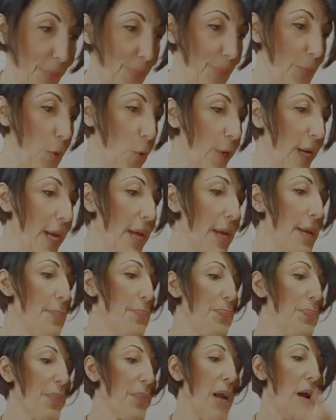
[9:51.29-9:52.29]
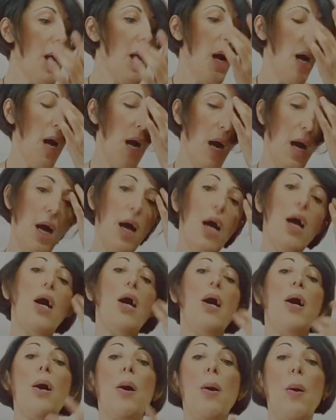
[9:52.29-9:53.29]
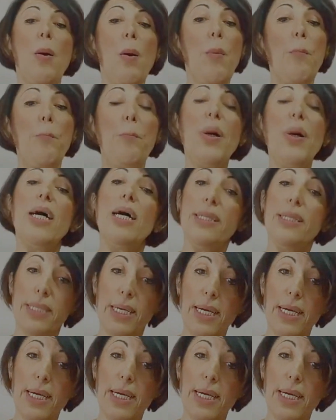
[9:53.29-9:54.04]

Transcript: Okay, but